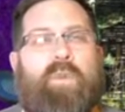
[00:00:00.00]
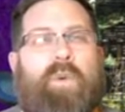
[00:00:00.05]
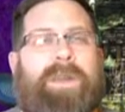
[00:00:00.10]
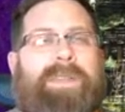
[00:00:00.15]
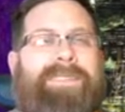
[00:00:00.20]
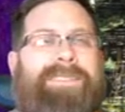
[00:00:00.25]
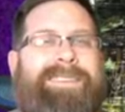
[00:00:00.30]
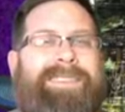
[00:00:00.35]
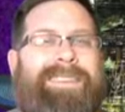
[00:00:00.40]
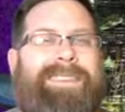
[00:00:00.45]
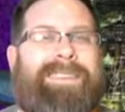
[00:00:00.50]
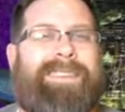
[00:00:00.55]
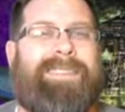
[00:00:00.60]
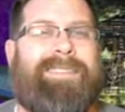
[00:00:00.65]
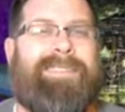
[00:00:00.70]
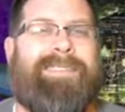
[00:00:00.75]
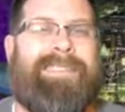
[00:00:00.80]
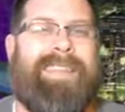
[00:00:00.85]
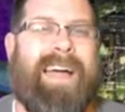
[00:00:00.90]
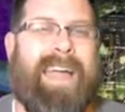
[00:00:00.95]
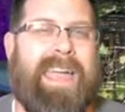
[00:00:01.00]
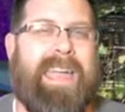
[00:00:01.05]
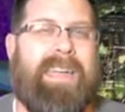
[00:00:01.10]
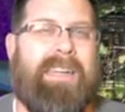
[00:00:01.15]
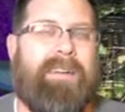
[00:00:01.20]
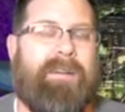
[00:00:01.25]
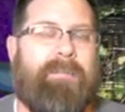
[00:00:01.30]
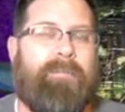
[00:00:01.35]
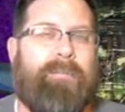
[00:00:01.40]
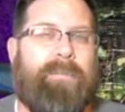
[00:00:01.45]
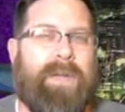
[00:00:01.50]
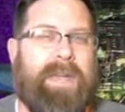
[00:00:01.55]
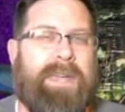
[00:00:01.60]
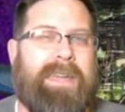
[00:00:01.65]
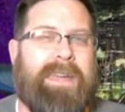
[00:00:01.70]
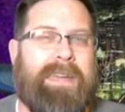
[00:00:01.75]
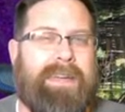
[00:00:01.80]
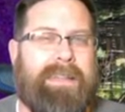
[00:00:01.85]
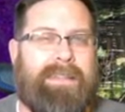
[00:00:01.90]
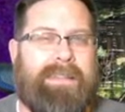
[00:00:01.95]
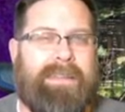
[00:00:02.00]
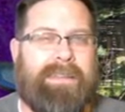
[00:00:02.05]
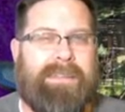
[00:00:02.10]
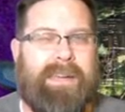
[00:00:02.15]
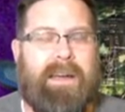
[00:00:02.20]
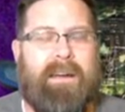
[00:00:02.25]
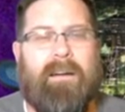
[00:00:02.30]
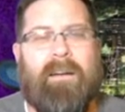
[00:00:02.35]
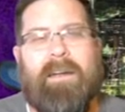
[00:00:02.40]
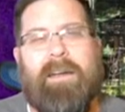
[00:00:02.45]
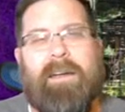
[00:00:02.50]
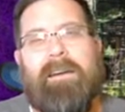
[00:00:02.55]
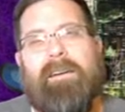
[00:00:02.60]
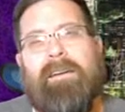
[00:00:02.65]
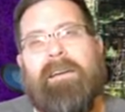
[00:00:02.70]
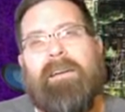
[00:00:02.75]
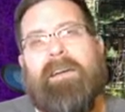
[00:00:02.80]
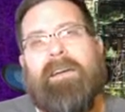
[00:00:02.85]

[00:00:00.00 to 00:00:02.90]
What is it like being in this area?